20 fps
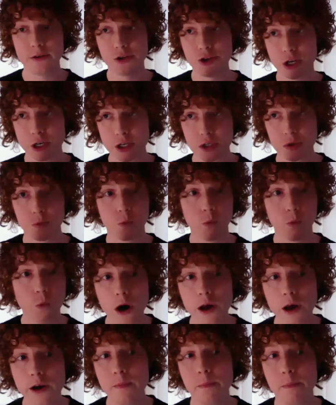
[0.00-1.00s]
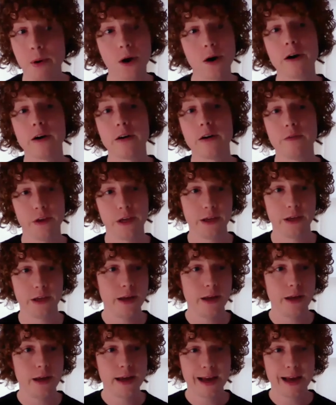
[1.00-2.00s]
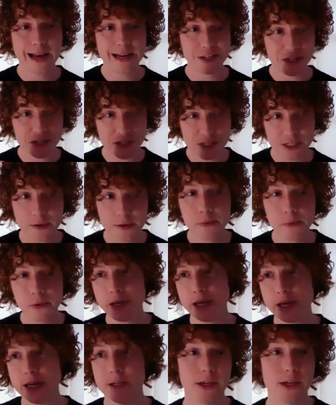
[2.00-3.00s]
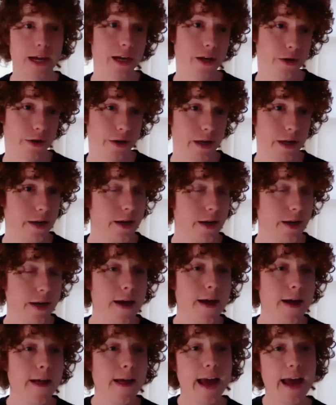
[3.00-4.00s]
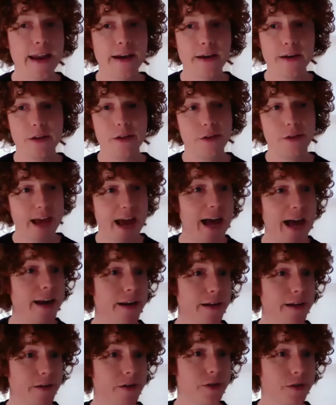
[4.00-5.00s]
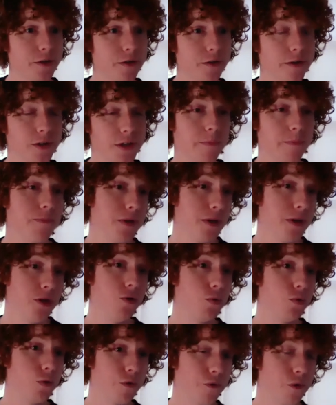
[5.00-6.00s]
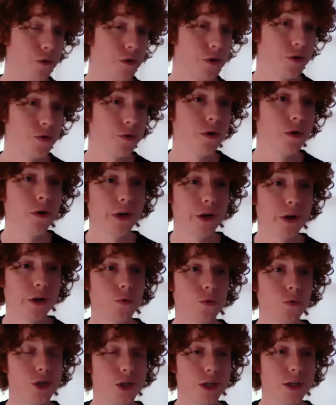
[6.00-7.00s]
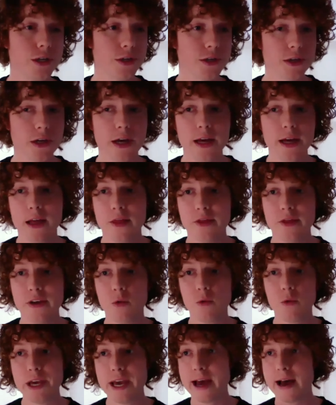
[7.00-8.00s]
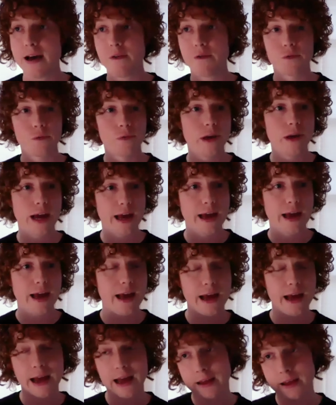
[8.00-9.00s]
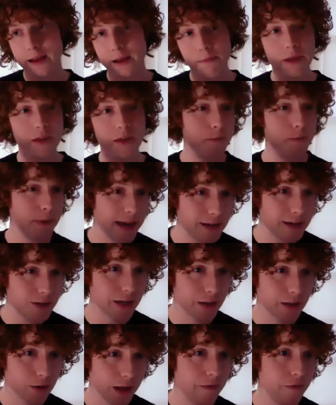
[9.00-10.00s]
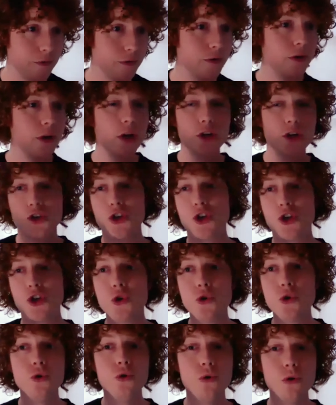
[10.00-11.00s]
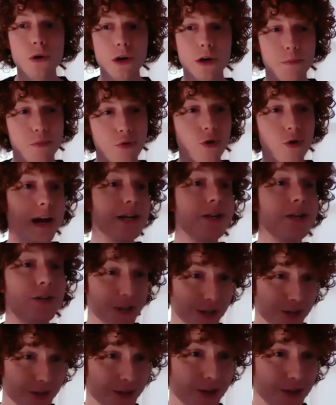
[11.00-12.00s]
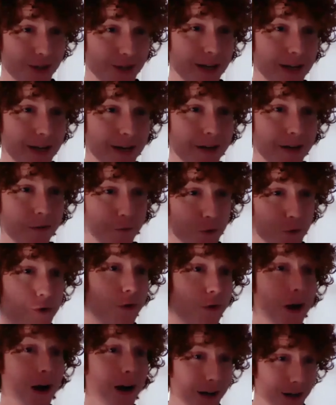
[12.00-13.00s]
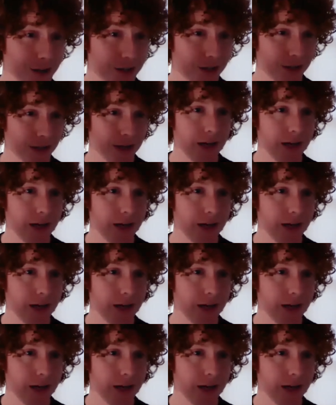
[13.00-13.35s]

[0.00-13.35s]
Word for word: just one part of it as simply as I could. And that is something you referred to earlier, which is that we have, at, at, at the basic level, two prices for drugs.